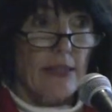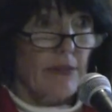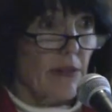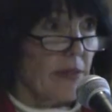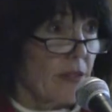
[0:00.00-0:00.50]
I think
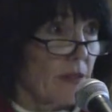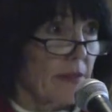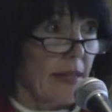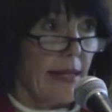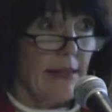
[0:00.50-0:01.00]
you've already
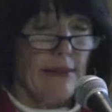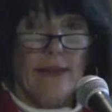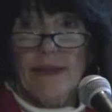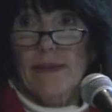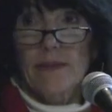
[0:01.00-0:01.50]
heard that.
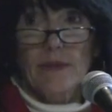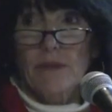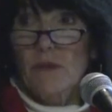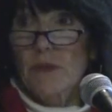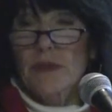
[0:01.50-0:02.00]

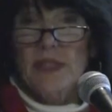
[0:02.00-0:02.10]
Uh, it,